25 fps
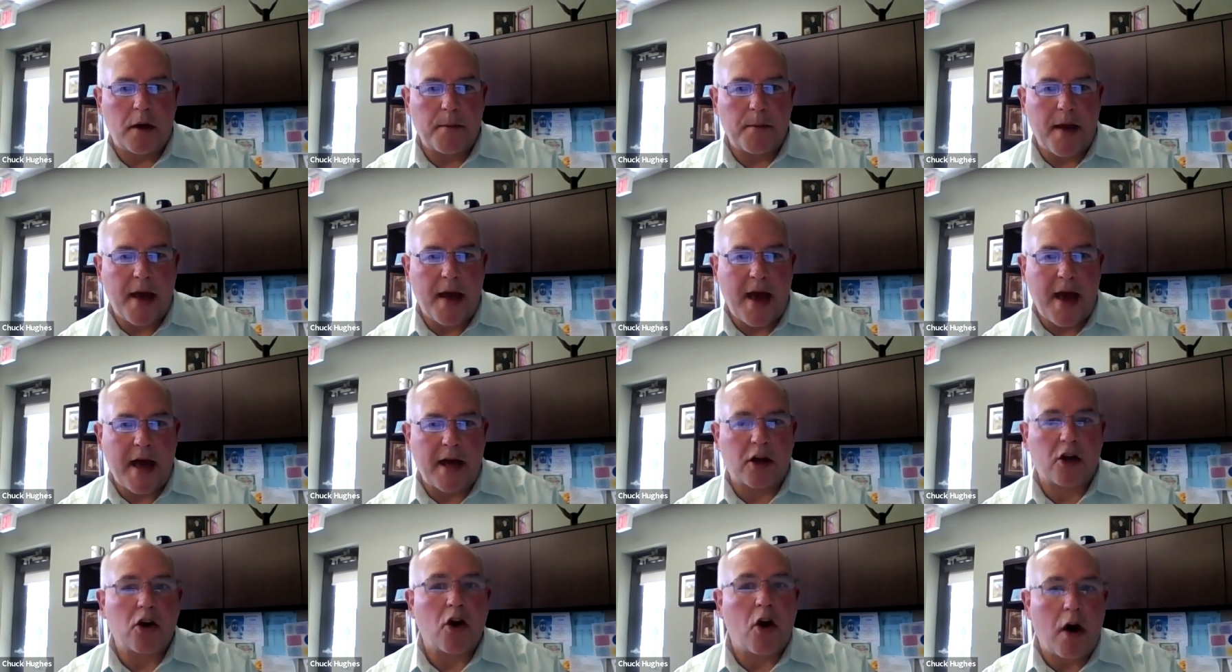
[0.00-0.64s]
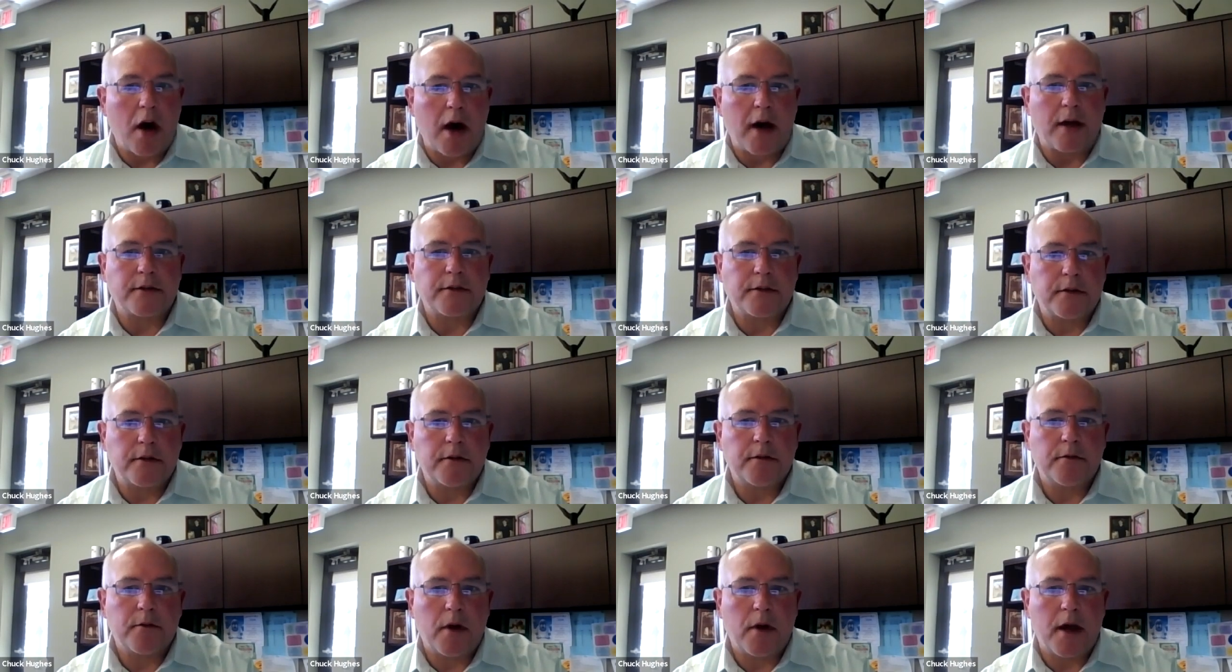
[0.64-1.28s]
at a
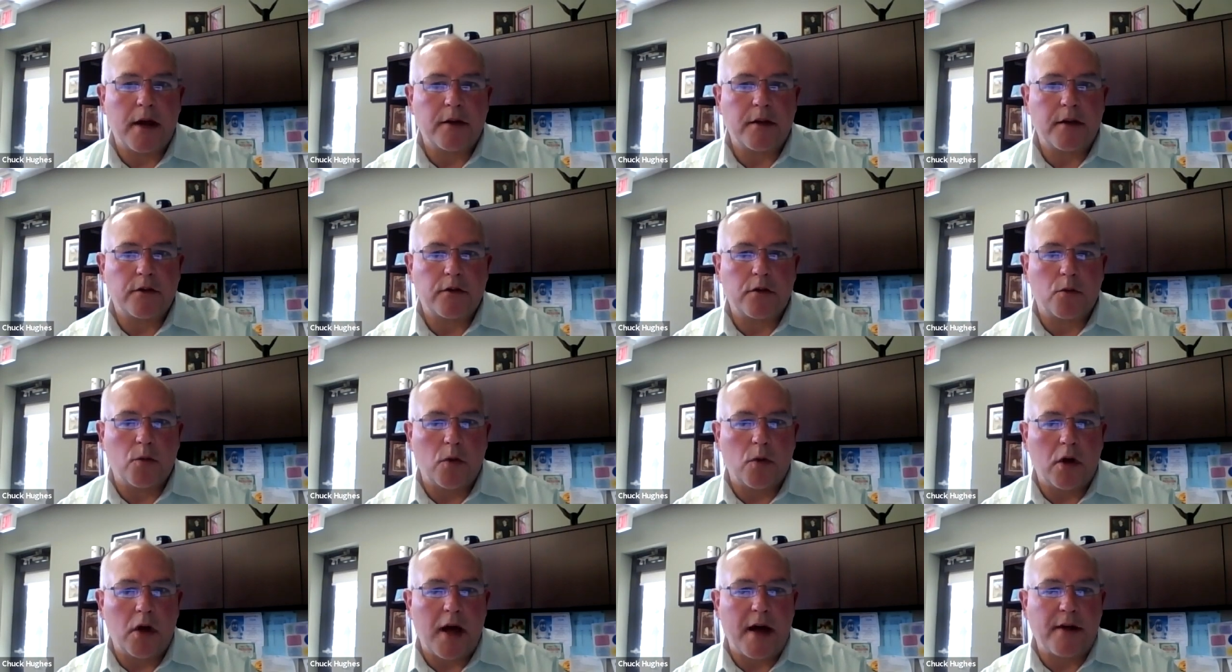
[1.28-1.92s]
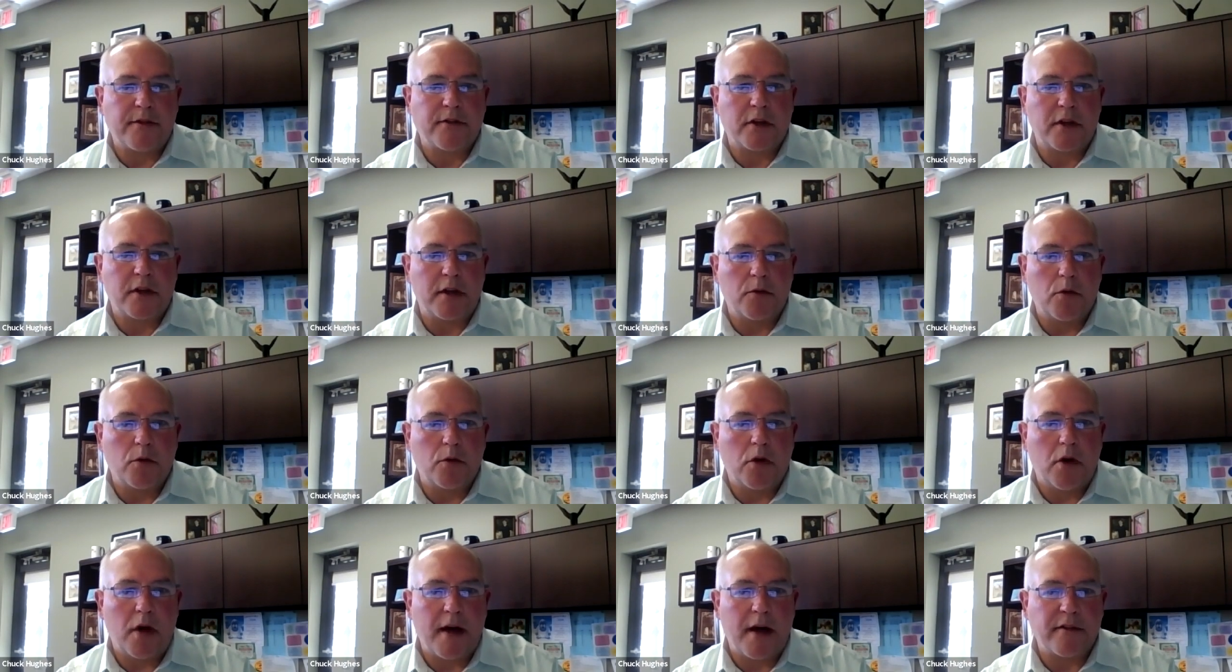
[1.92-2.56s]
cost, right? So we'll have
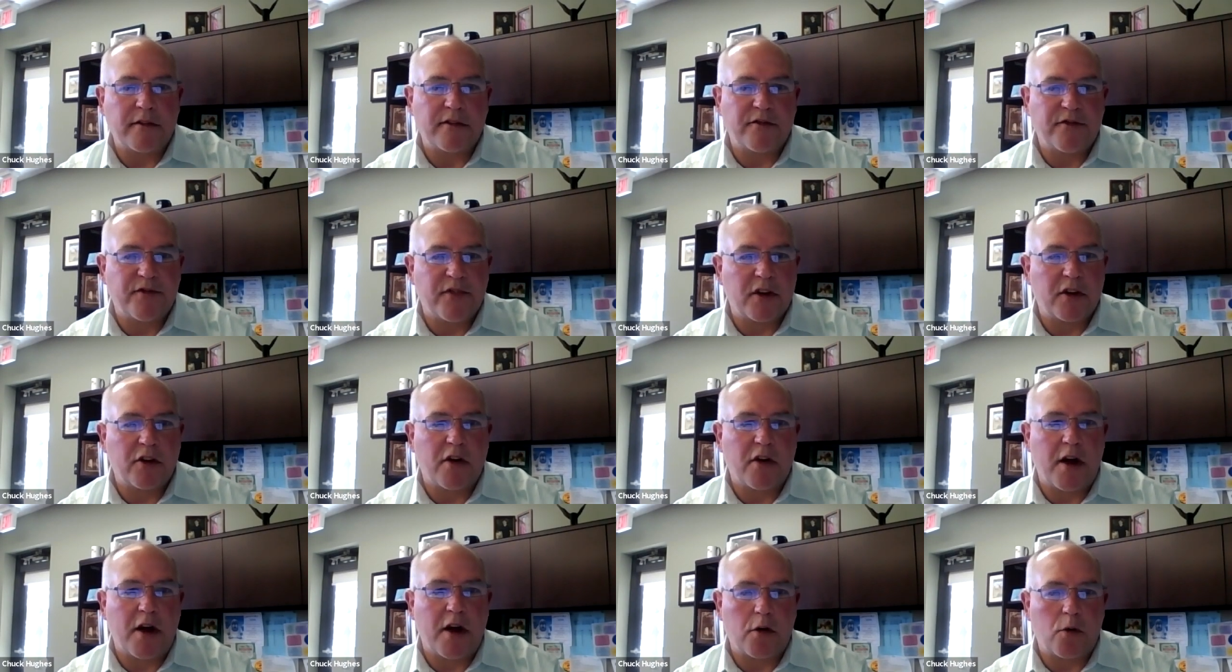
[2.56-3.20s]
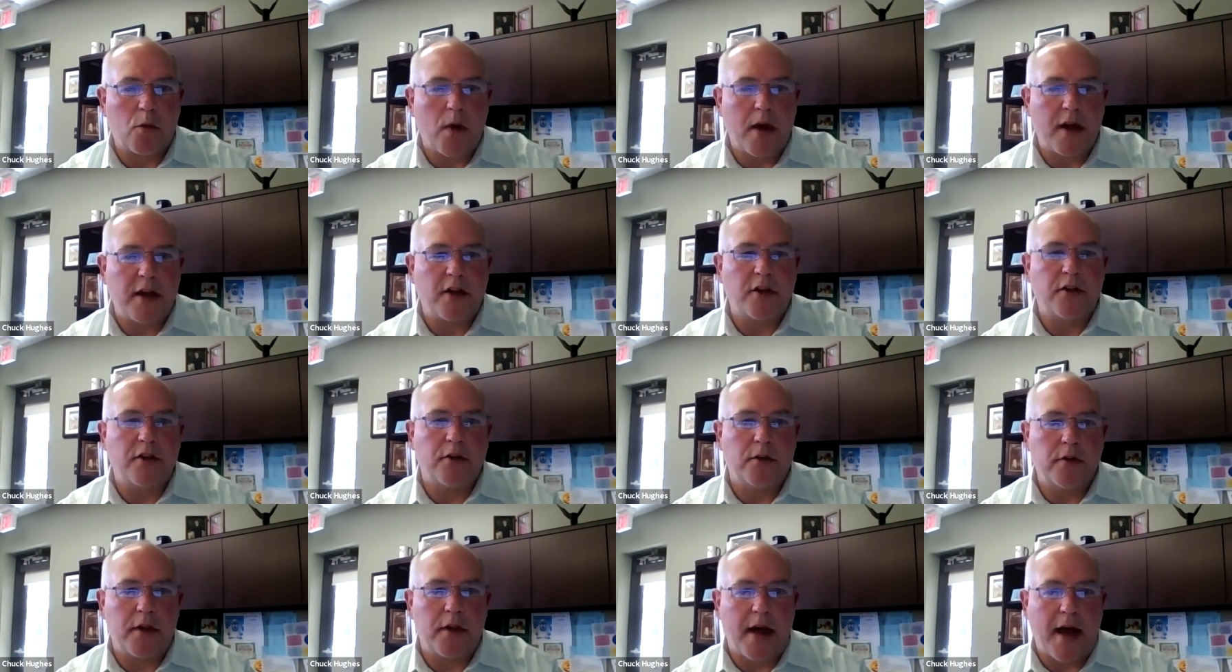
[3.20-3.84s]
to figure out a way to
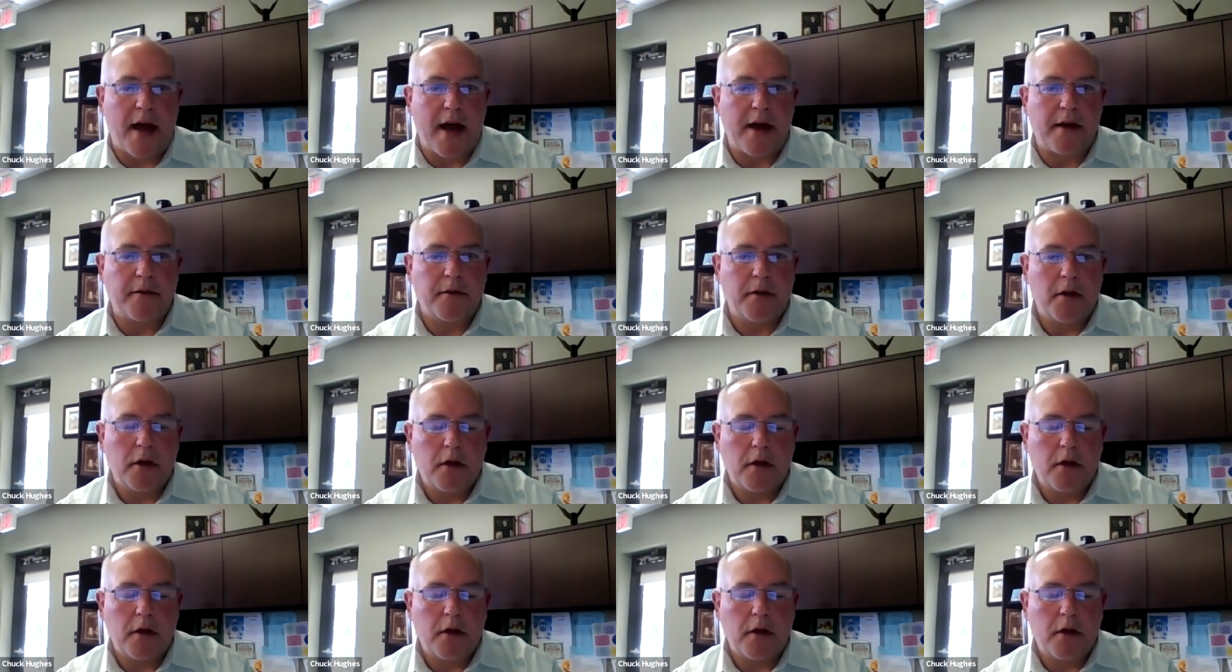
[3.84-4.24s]
do that.